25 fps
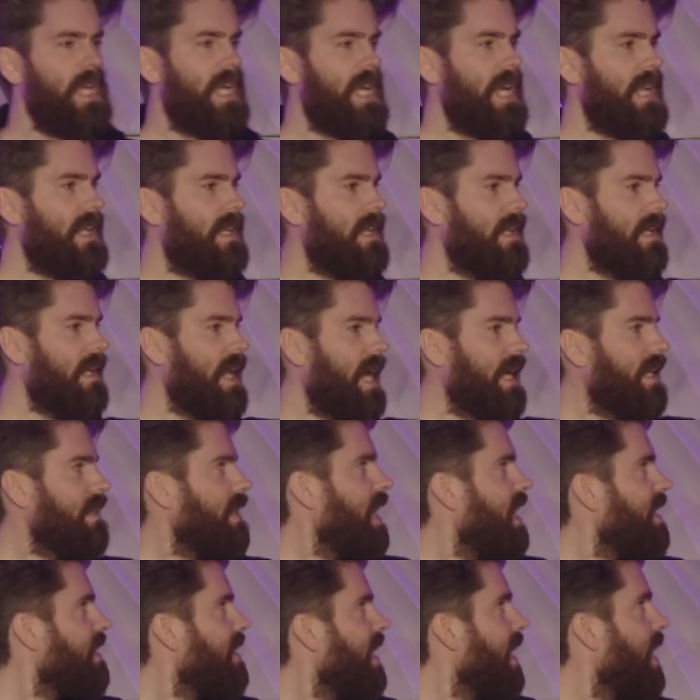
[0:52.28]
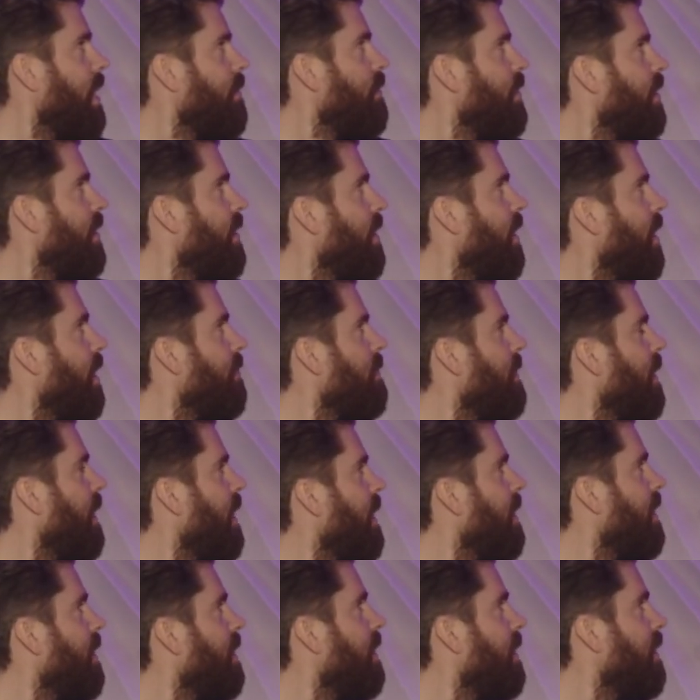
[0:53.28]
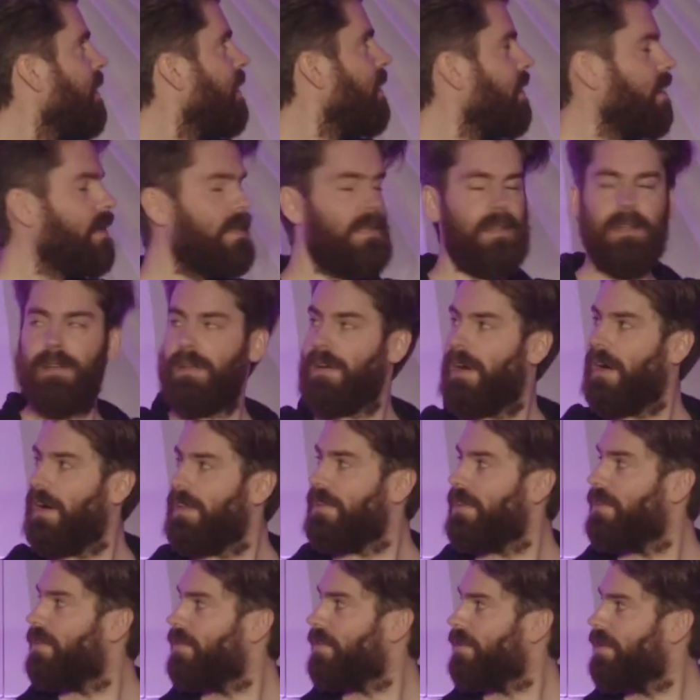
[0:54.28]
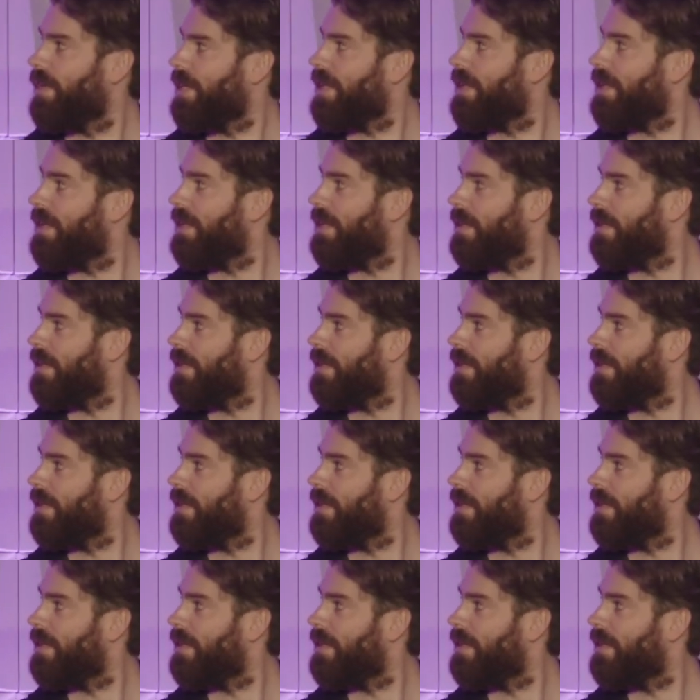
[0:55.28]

we get like that camera up there on the screen